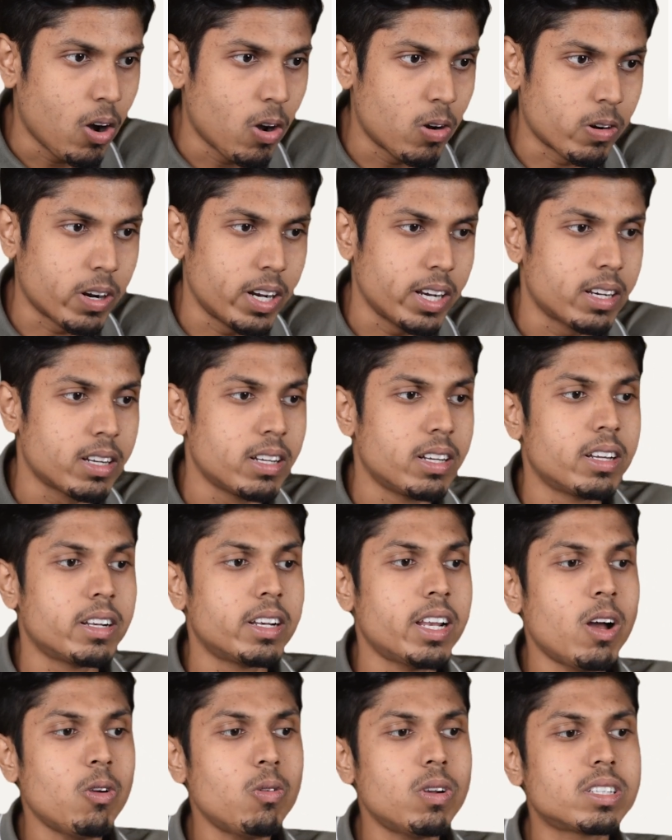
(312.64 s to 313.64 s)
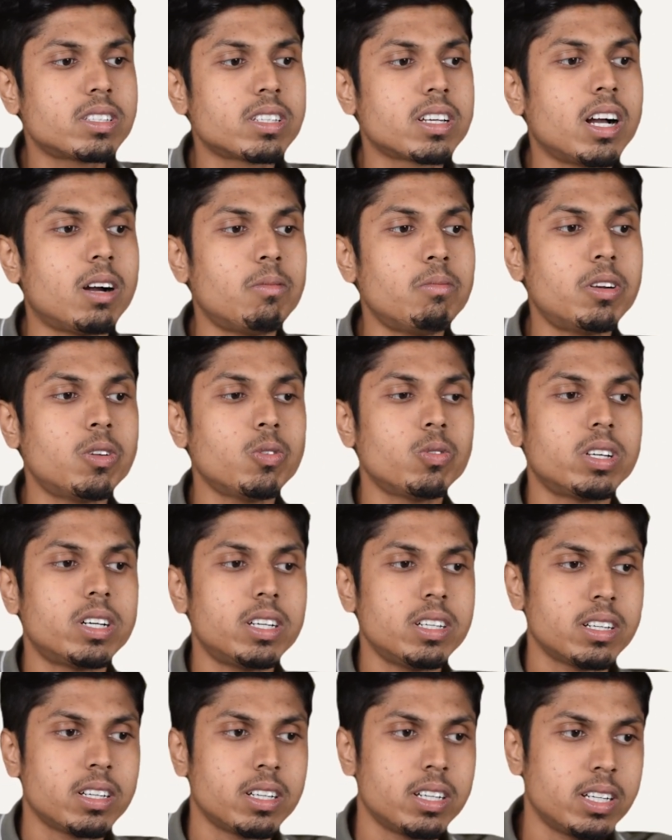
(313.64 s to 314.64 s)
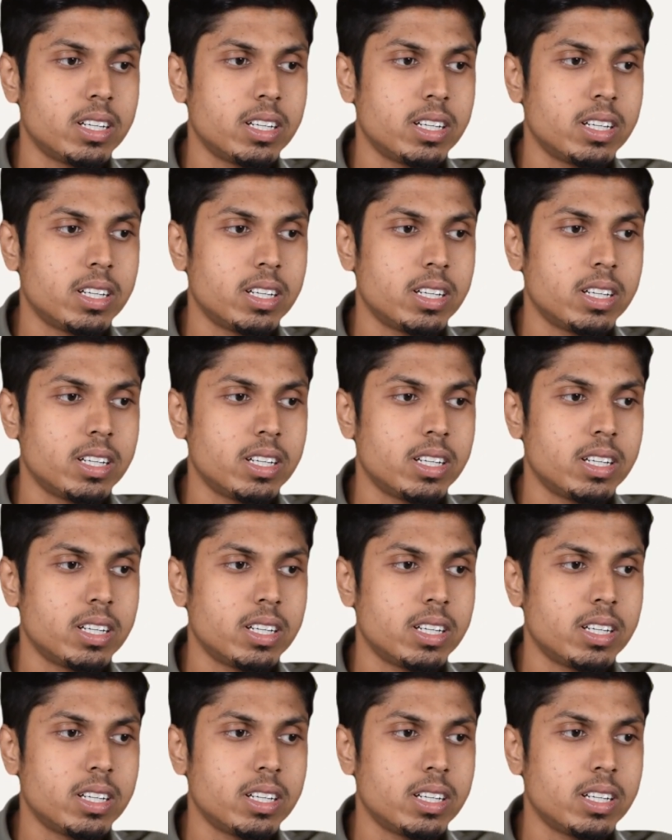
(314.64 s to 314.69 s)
All right, now let's come to the